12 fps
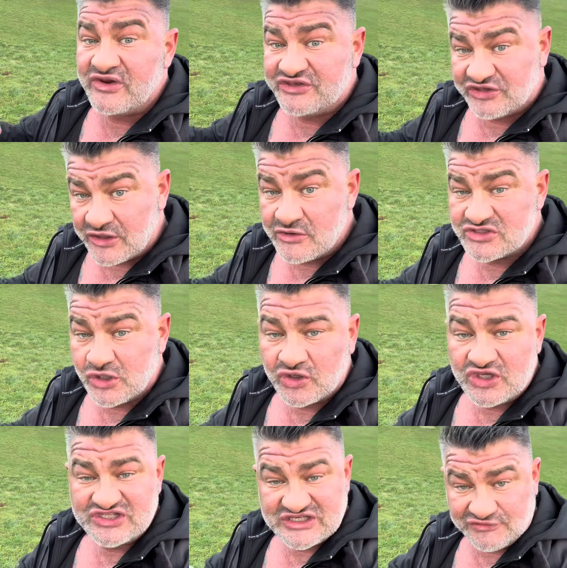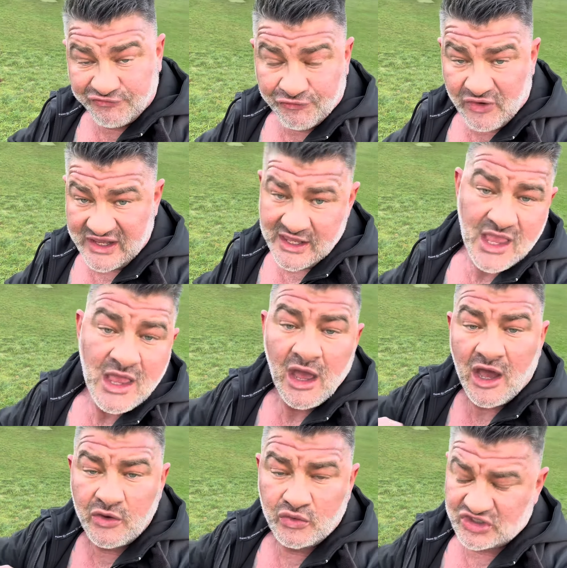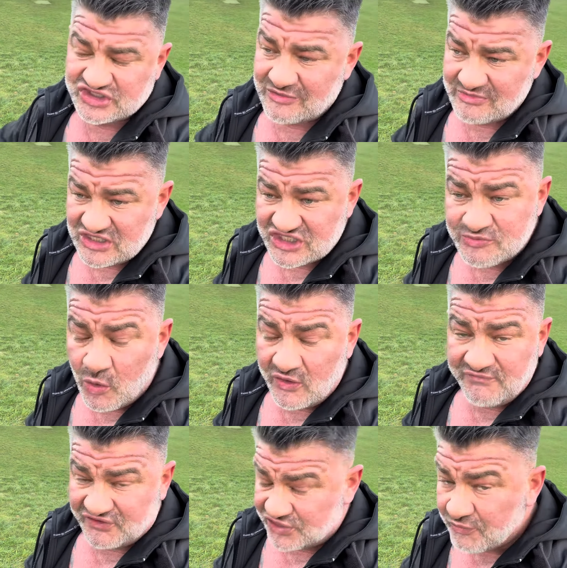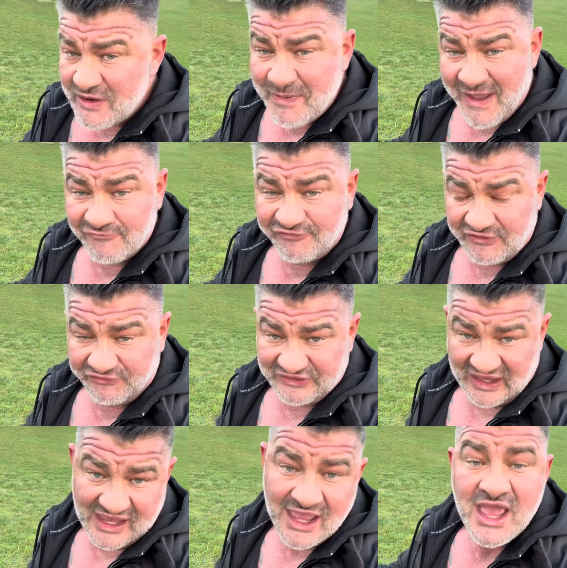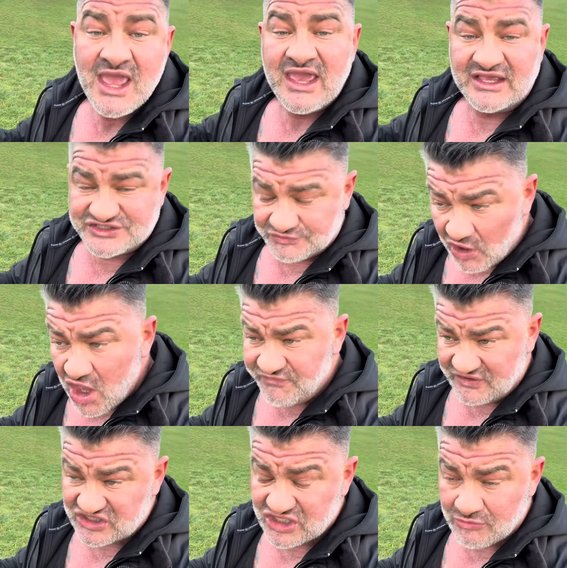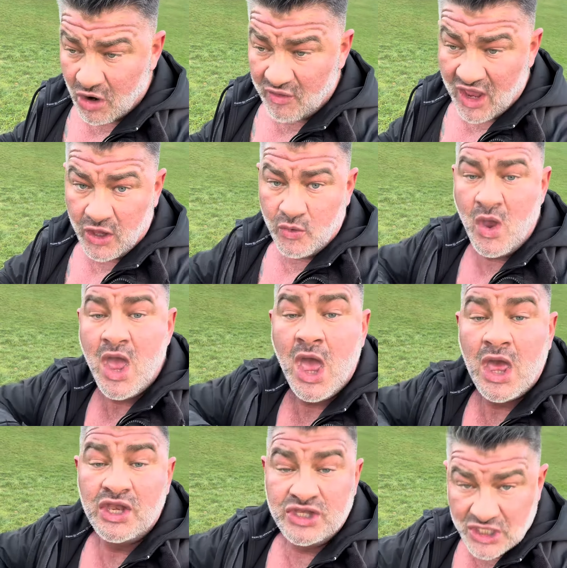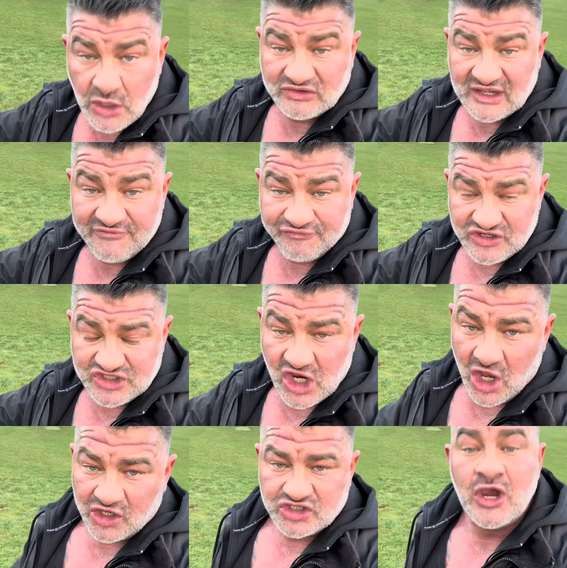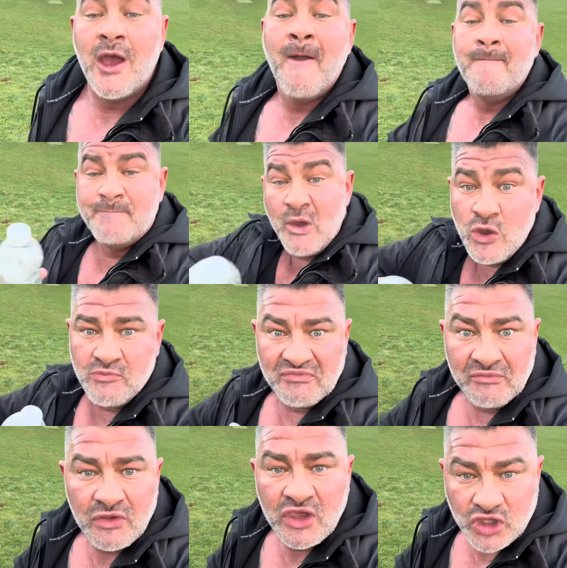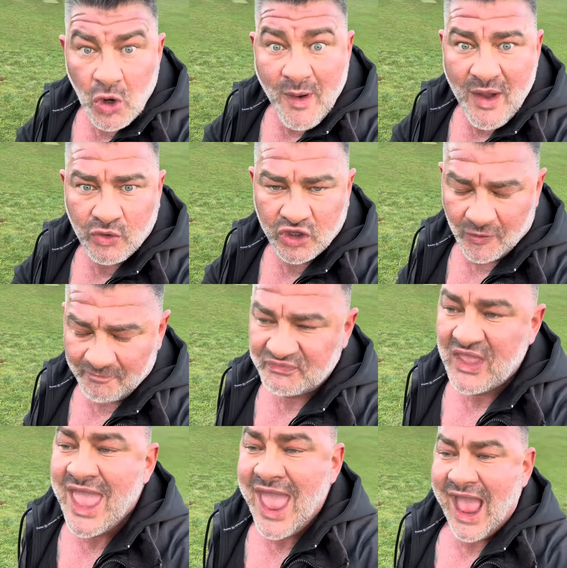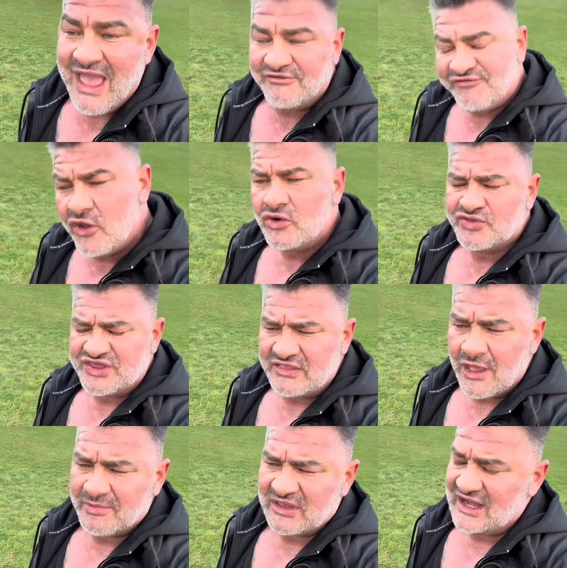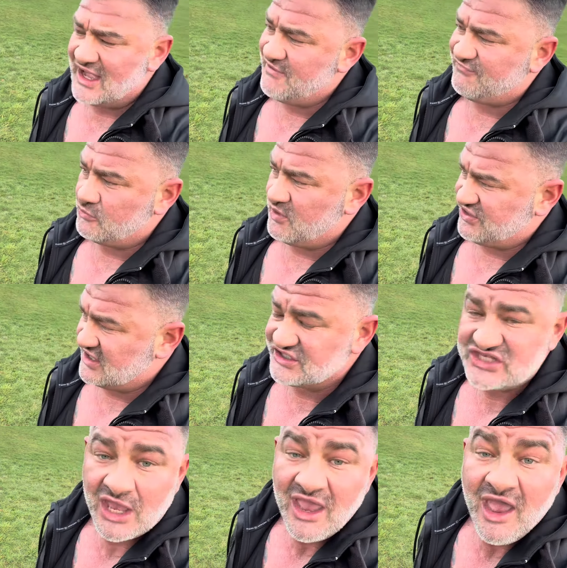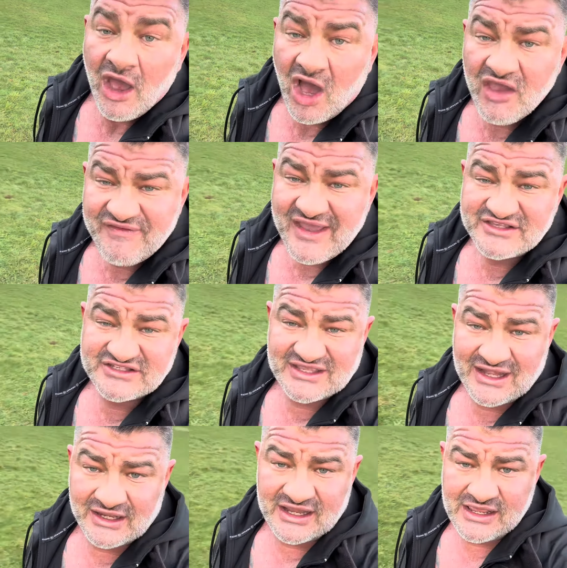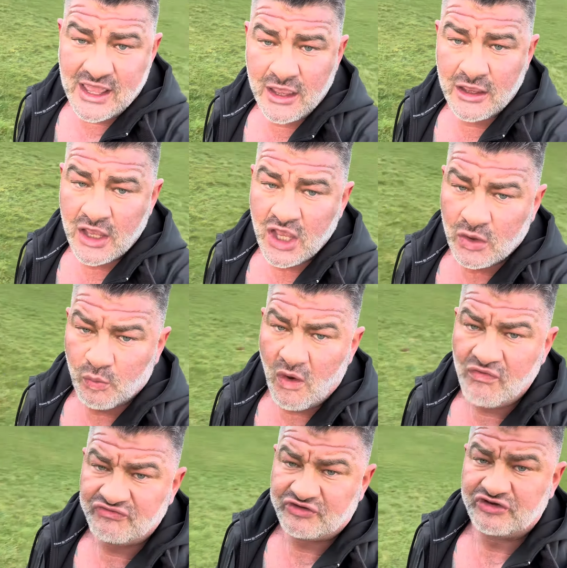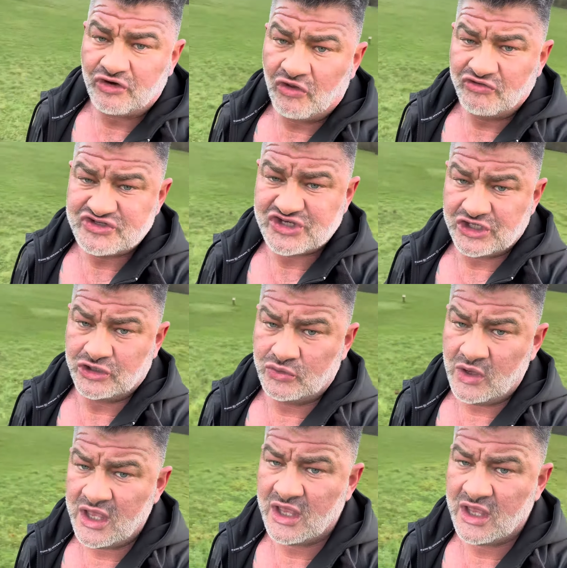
to those lockers is free. I ordered something this morning for £3.50. It's arriving tomorrow, no delivery charge. Boom, you're welcome. And the final thing that I'm going to leave you with is, I've accidentally wandered onto